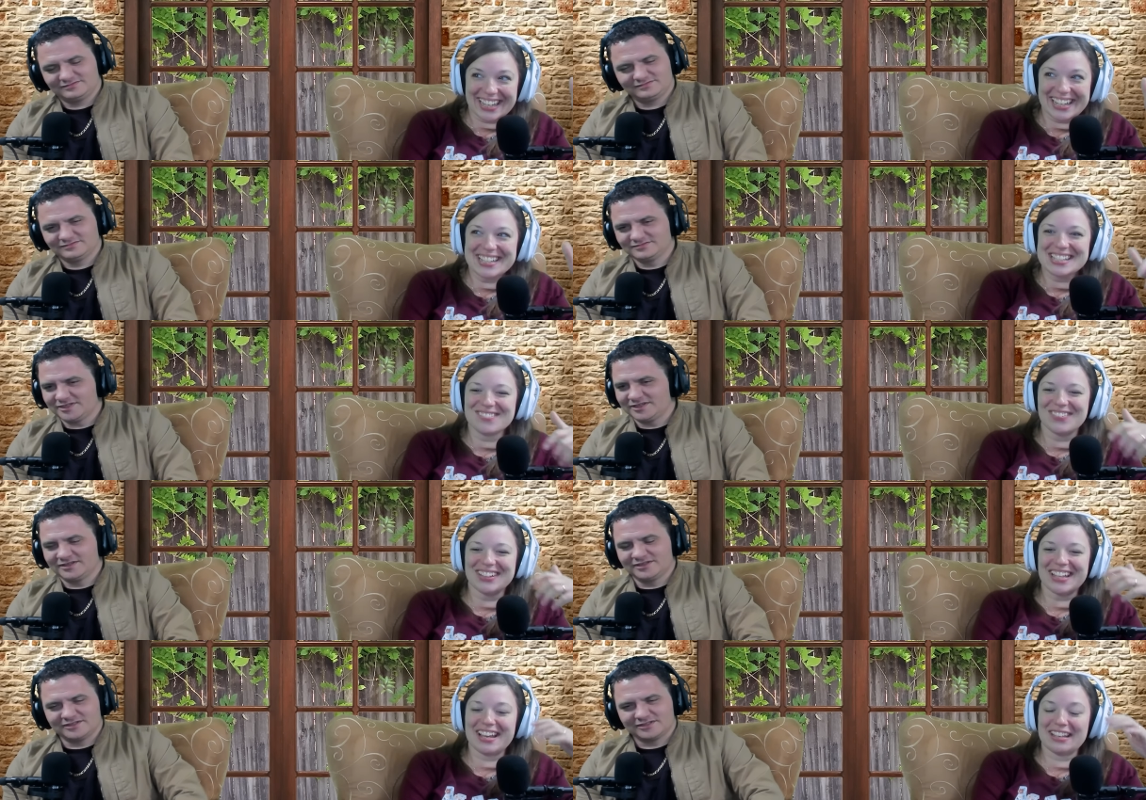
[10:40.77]
Speaker 1: it is,
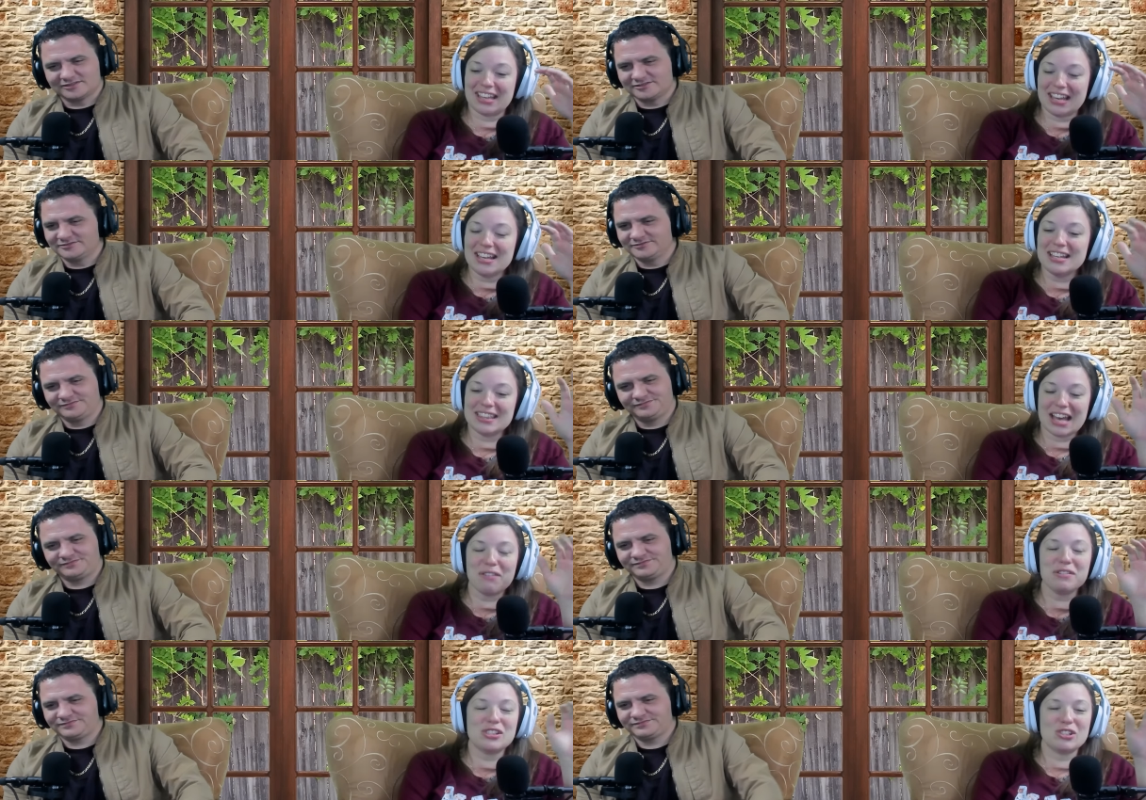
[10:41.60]
but oh. like he
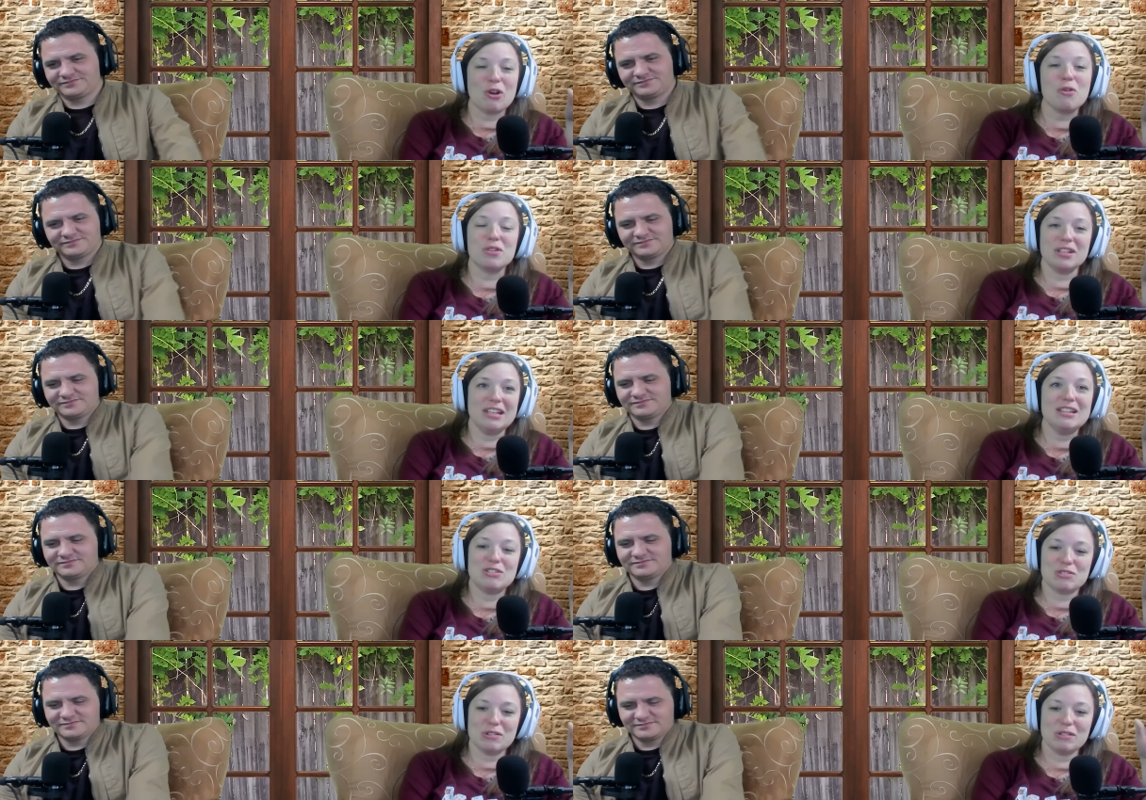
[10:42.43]
that was totally
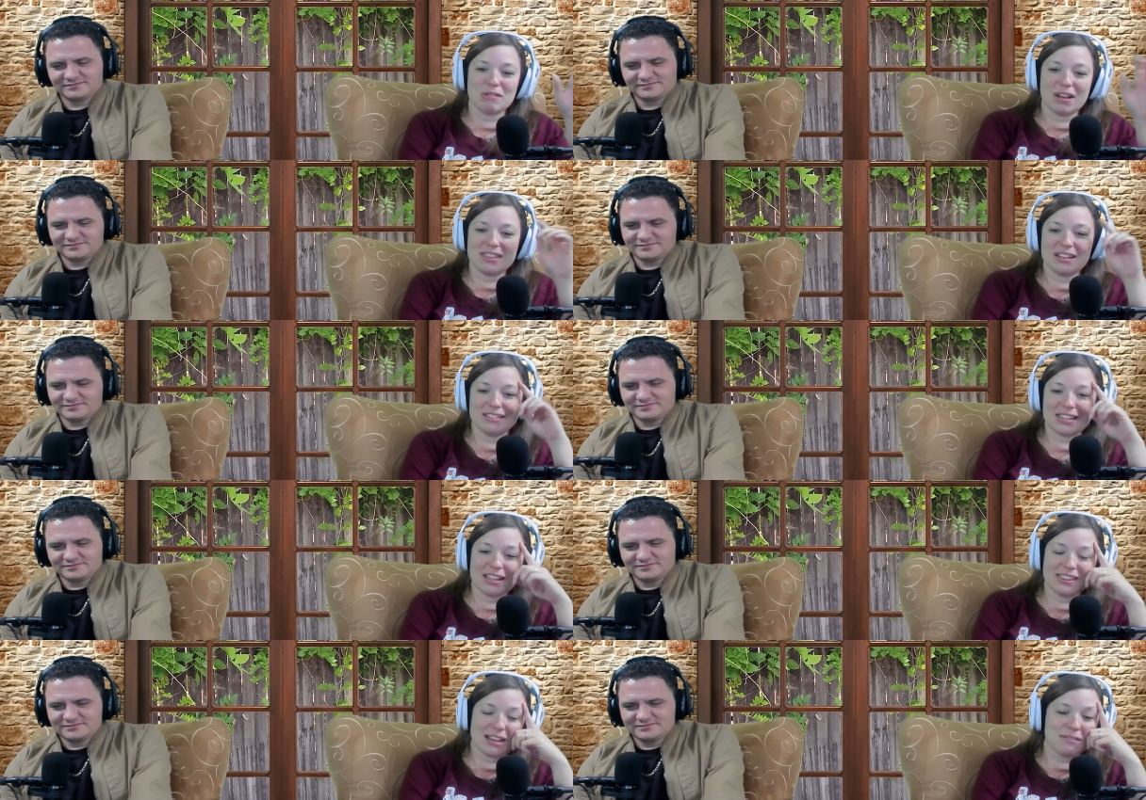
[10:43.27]
the truth right there.
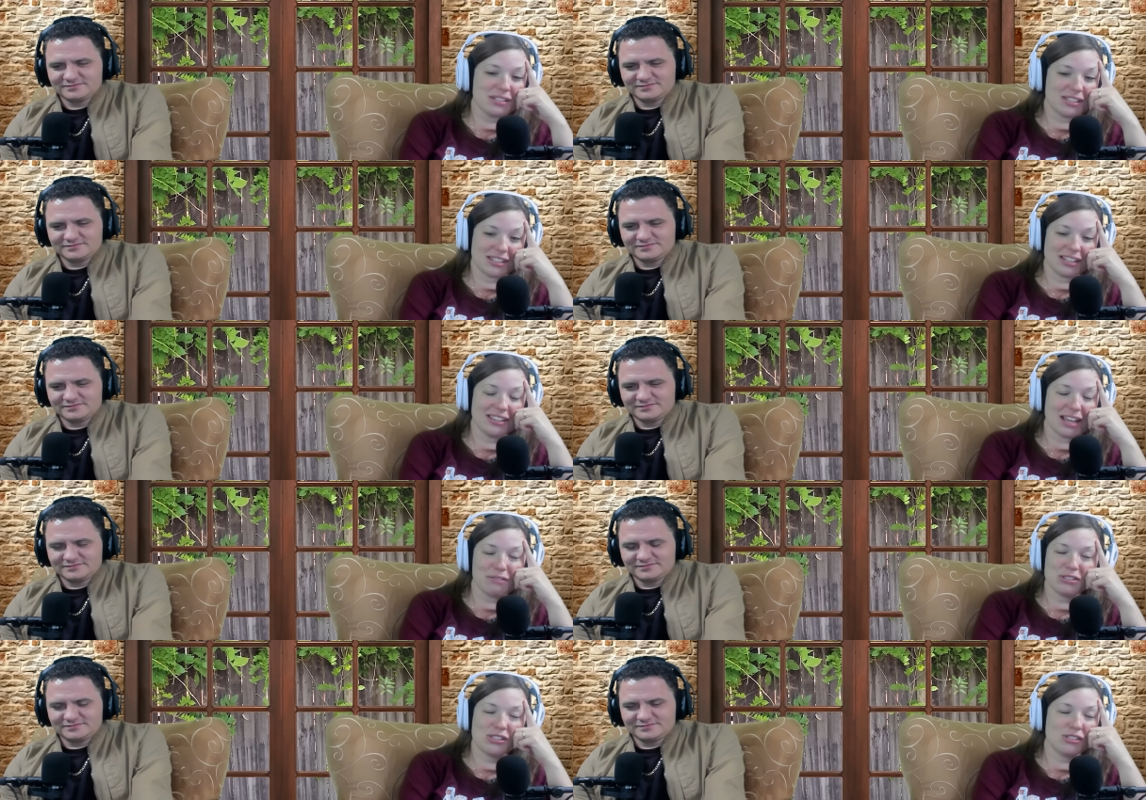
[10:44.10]
That that was
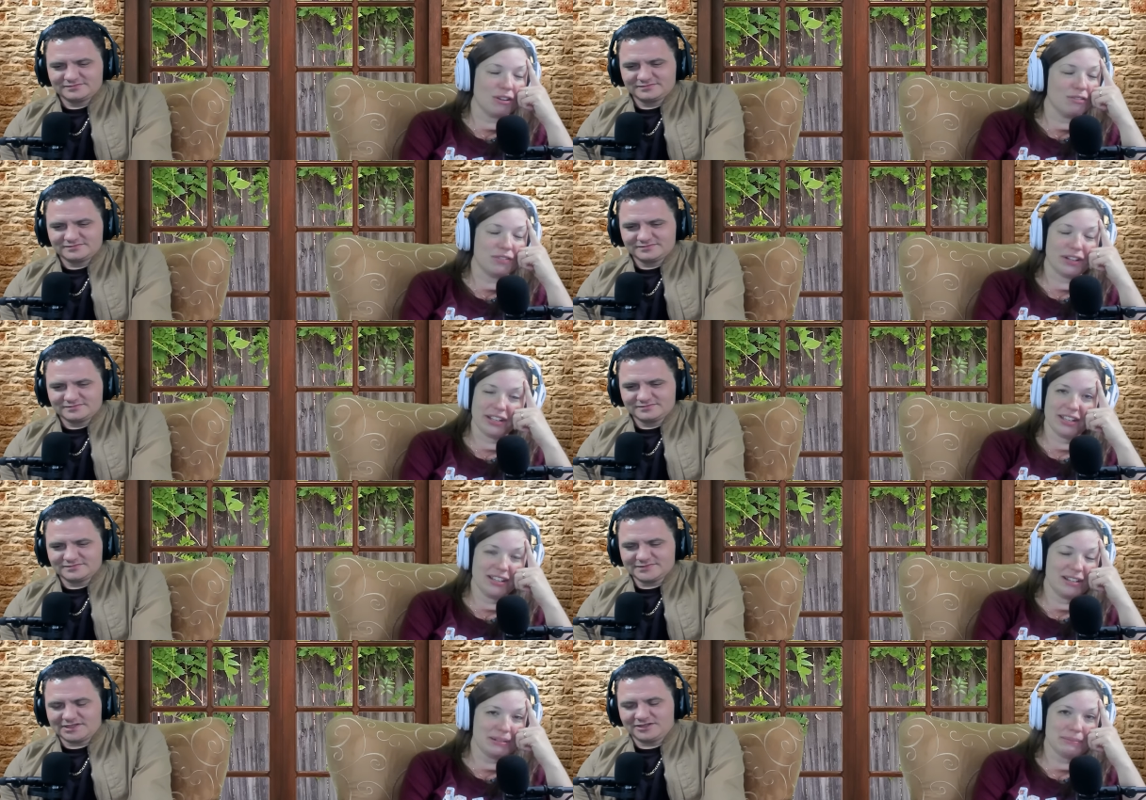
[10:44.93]
that was so
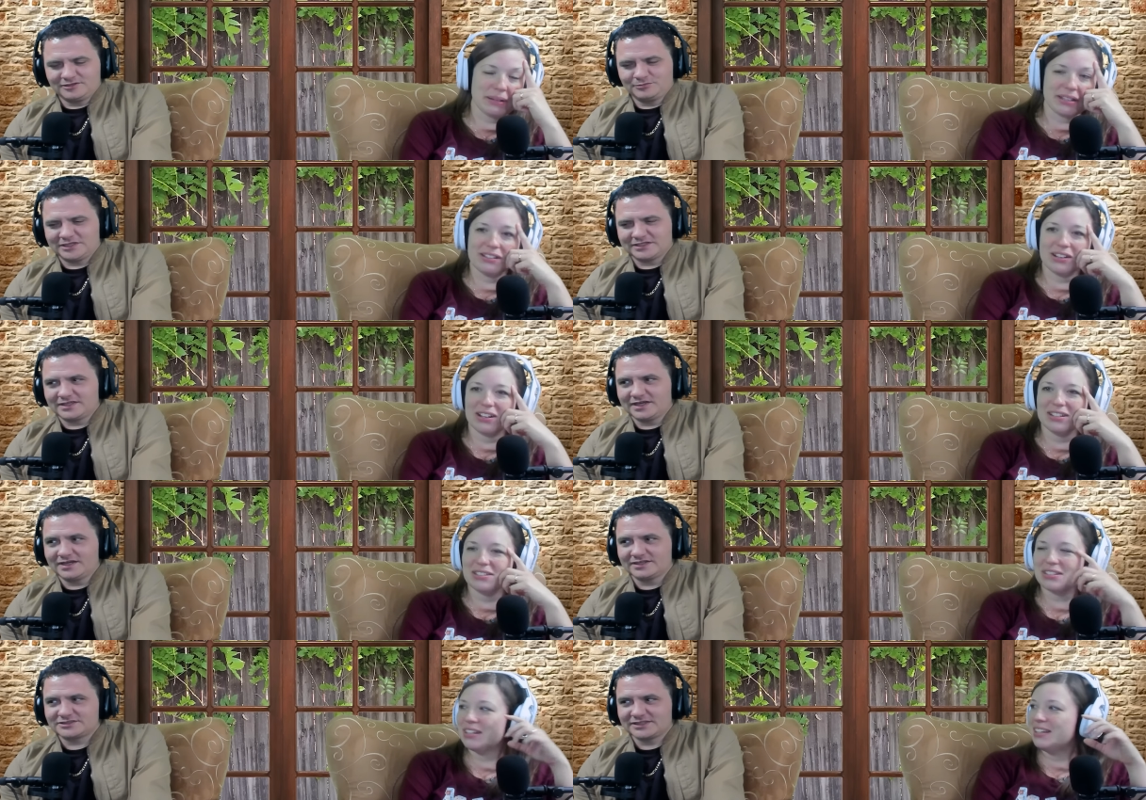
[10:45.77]
funny. Oh, oh my, my gosh.
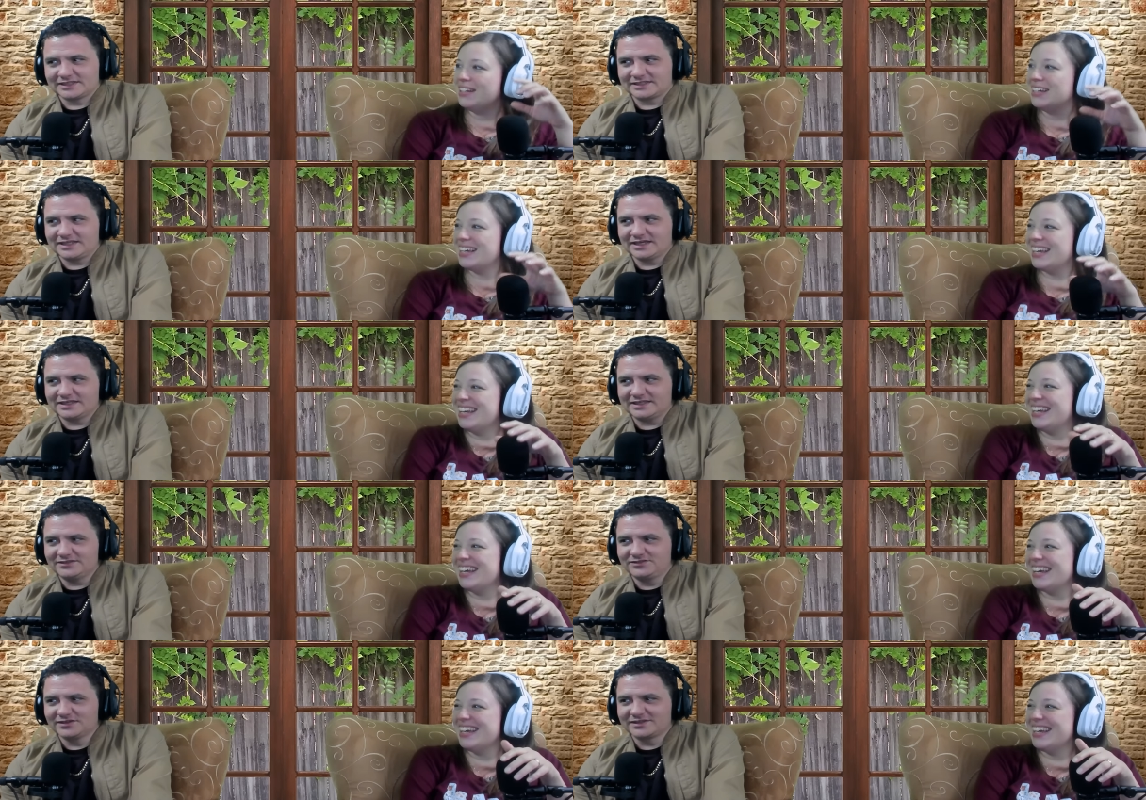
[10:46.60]
gosh.
Speaker 2: Like yeah,
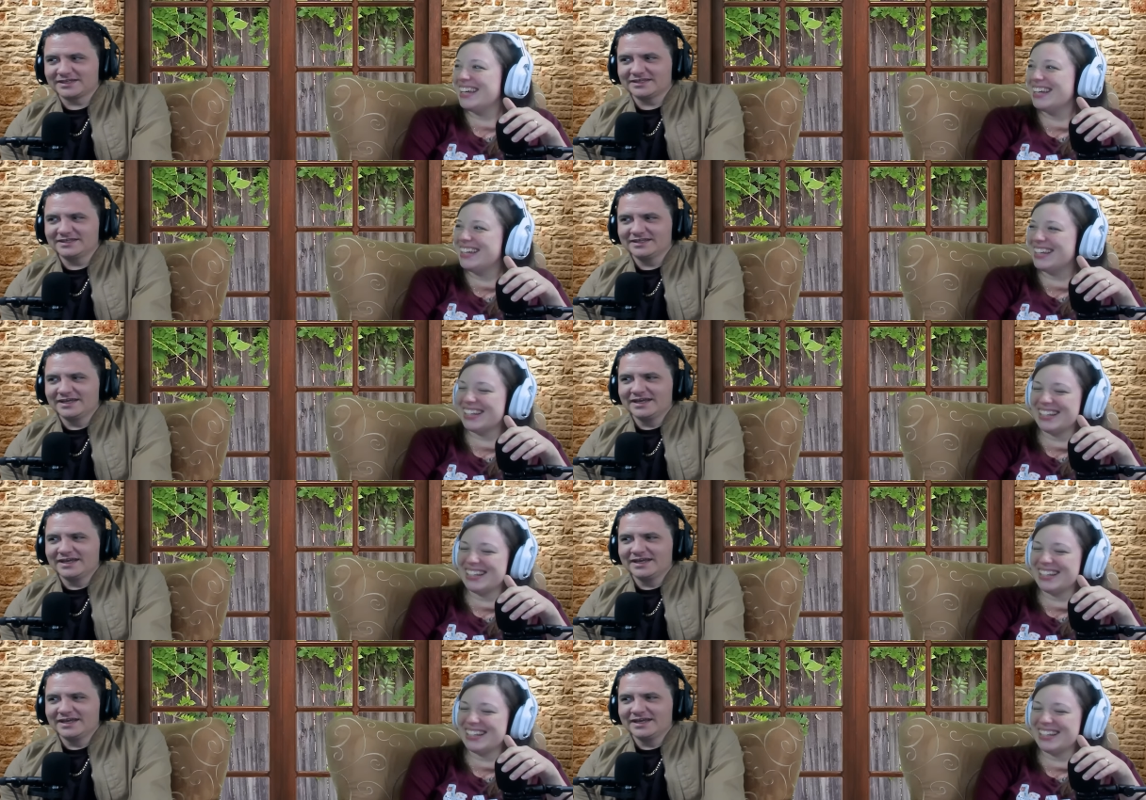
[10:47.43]
he took it